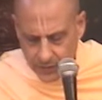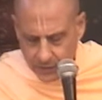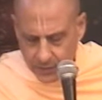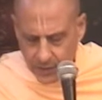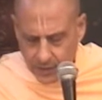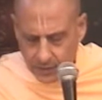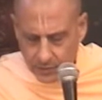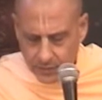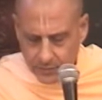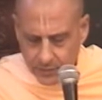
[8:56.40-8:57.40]

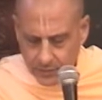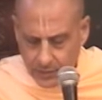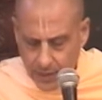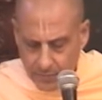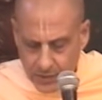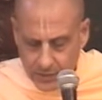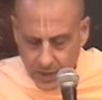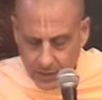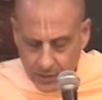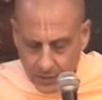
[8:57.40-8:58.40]
entitled The
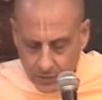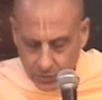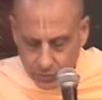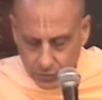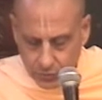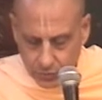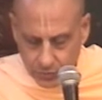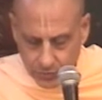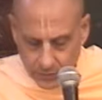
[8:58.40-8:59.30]
Shamantaka Jewel,